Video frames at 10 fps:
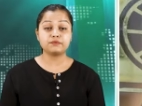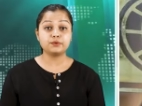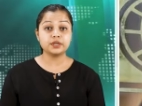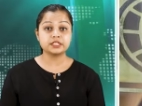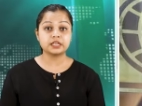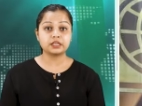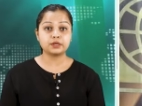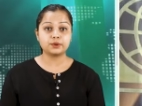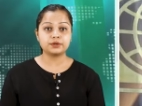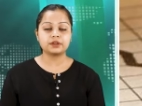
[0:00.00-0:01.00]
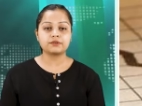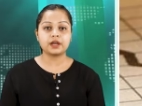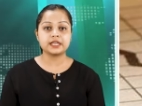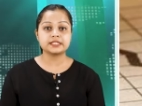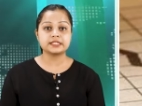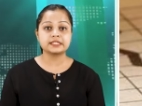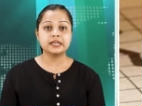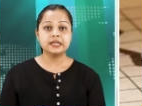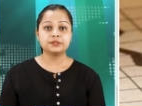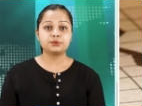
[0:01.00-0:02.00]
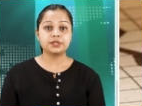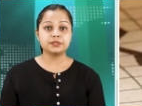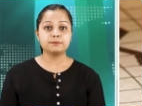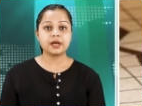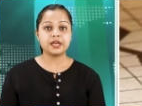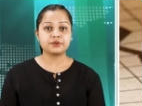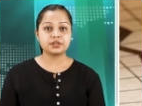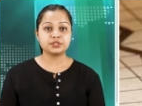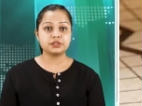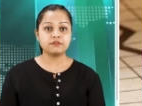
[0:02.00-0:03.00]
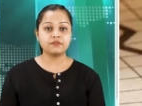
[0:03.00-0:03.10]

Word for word: a food security crisis threatened by Russia